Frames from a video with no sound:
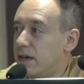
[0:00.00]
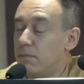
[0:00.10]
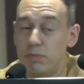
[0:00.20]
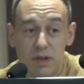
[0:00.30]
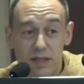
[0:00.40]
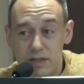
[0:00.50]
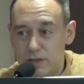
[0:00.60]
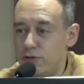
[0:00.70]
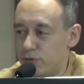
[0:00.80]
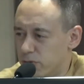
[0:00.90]
blunt
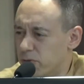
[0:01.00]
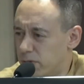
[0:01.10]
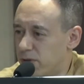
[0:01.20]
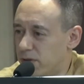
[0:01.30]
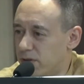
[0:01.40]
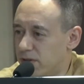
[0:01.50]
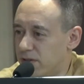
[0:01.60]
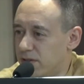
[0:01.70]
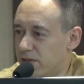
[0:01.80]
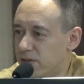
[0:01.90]
truth,
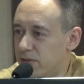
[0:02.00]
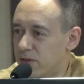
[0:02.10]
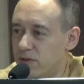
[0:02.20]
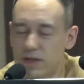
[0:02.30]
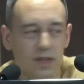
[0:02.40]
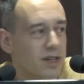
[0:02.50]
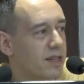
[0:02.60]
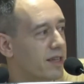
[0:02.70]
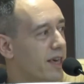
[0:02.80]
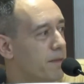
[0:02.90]

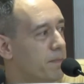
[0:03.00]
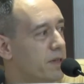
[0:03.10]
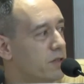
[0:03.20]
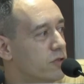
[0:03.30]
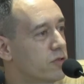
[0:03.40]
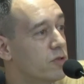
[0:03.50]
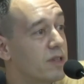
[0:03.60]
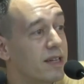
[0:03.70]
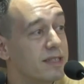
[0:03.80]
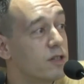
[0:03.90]
It can't be a truth
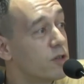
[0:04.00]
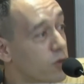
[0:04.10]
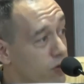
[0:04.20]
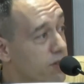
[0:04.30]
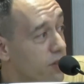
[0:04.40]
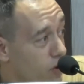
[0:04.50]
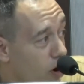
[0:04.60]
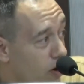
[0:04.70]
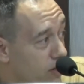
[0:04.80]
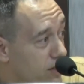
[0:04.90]
that's going to hurt their
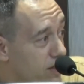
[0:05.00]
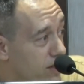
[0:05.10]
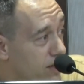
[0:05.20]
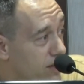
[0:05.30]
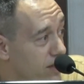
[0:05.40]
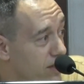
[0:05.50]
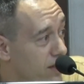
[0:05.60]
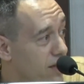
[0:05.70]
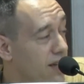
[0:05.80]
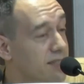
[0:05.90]
heart.
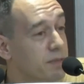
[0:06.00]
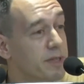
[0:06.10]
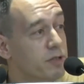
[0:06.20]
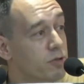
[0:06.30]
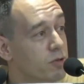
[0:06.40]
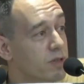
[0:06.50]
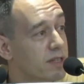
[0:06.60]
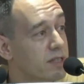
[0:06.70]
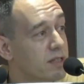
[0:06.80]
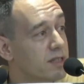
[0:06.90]
It has to be a truth
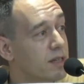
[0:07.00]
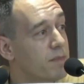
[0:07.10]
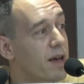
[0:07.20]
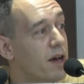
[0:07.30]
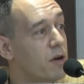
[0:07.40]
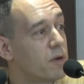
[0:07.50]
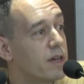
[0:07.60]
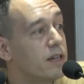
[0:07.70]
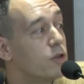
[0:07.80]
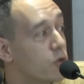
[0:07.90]
that's going to somehow
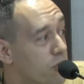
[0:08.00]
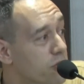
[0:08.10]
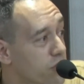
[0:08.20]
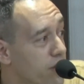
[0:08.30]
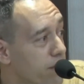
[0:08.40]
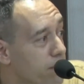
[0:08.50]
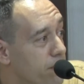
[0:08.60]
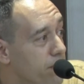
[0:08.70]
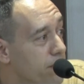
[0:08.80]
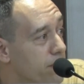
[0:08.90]
encourage them,
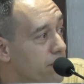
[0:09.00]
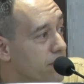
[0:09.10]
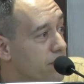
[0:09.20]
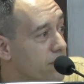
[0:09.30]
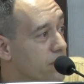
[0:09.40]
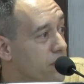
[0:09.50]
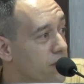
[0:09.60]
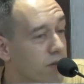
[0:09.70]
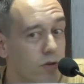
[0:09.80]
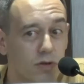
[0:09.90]

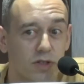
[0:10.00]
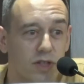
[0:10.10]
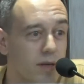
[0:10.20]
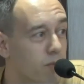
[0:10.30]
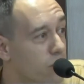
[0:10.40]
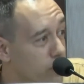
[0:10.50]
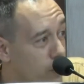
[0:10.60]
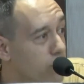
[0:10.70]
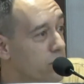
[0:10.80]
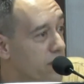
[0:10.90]
encourage them or
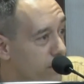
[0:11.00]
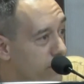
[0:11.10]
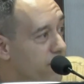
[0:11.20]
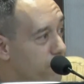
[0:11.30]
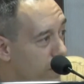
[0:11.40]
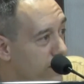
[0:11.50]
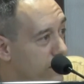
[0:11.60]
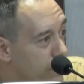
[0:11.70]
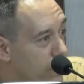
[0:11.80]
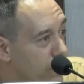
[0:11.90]
ennoble them if
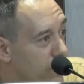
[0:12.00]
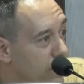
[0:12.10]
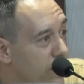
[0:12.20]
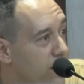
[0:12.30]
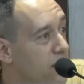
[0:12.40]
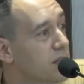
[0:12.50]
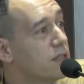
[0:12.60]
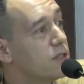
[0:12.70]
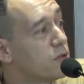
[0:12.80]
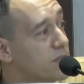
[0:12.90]
possible.
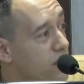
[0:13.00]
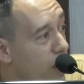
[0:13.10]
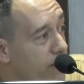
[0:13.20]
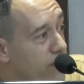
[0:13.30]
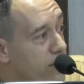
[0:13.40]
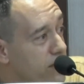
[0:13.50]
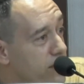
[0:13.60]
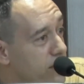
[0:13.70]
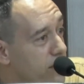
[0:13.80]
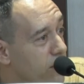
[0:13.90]
So
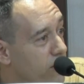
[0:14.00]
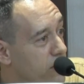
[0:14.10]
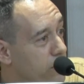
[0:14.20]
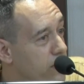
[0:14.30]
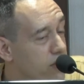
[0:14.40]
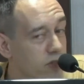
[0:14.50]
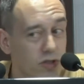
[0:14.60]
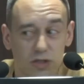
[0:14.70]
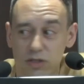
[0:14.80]
softness in our speech,